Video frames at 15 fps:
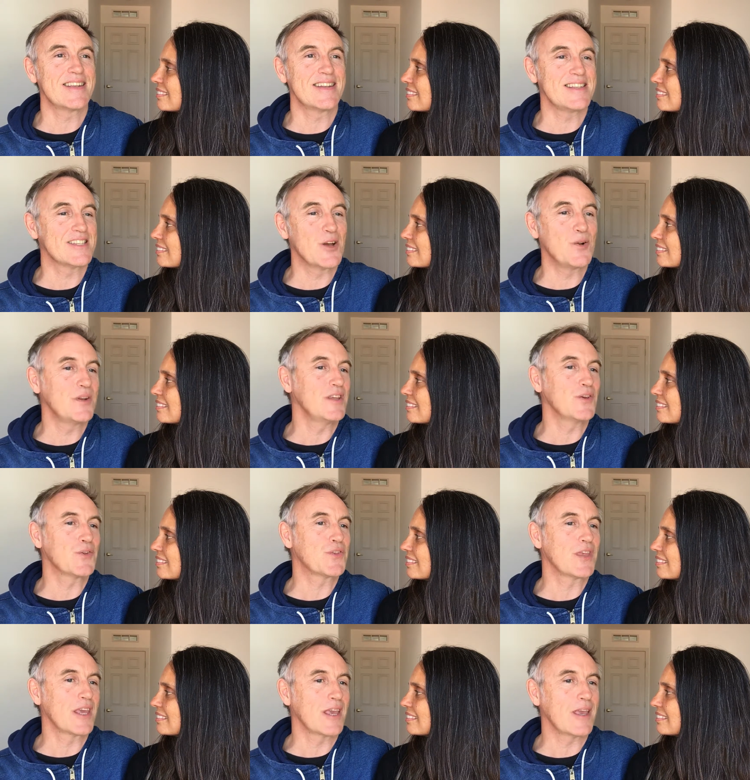Speaker 1: that it's only your
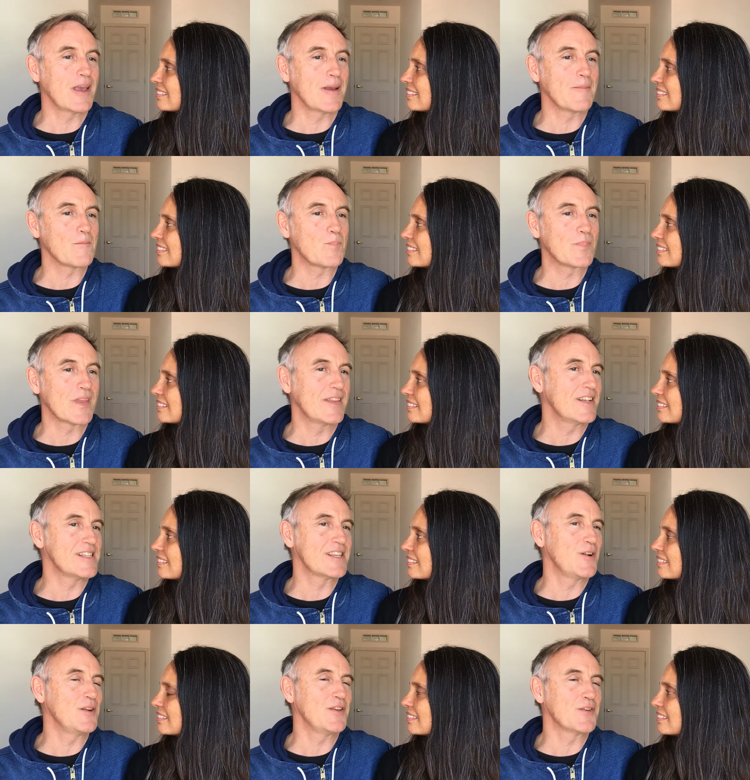thinking, and it's
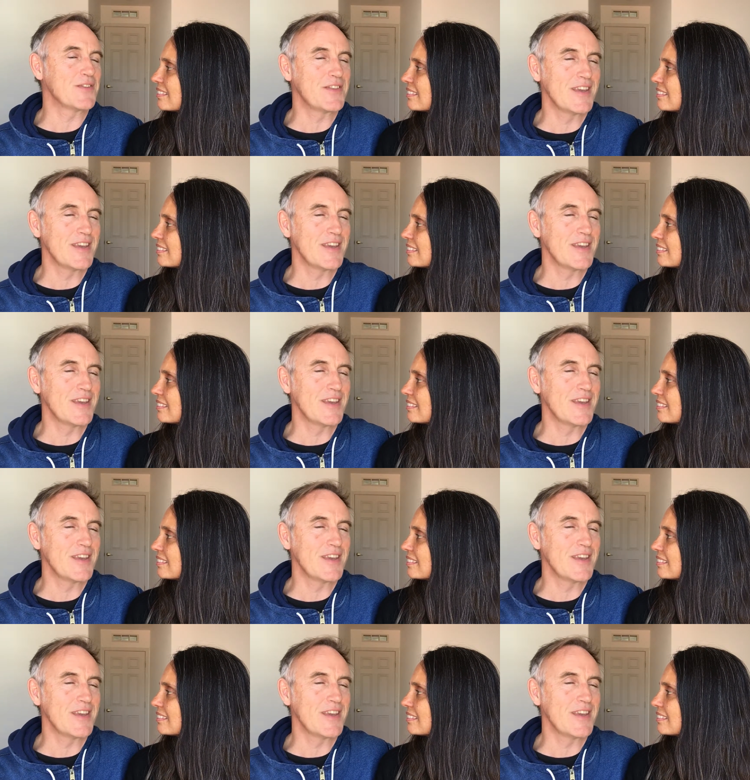only your